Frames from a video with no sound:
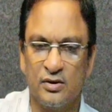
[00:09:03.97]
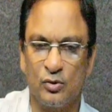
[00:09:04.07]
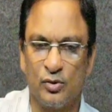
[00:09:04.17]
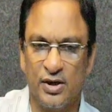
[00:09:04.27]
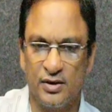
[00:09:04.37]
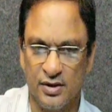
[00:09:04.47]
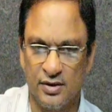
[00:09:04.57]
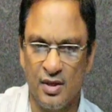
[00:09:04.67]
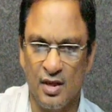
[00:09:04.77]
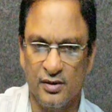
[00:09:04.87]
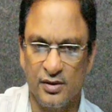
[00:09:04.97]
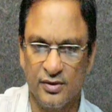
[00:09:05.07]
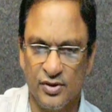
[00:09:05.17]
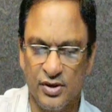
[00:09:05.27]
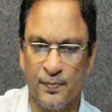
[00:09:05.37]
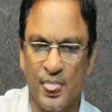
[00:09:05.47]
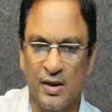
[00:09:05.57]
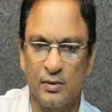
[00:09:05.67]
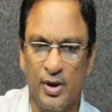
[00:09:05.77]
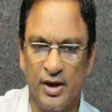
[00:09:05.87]
located in the
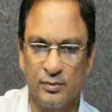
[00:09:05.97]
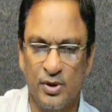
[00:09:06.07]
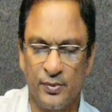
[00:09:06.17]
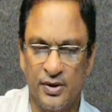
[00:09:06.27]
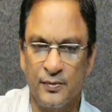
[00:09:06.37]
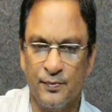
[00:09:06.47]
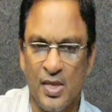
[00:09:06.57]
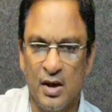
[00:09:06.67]
main memory,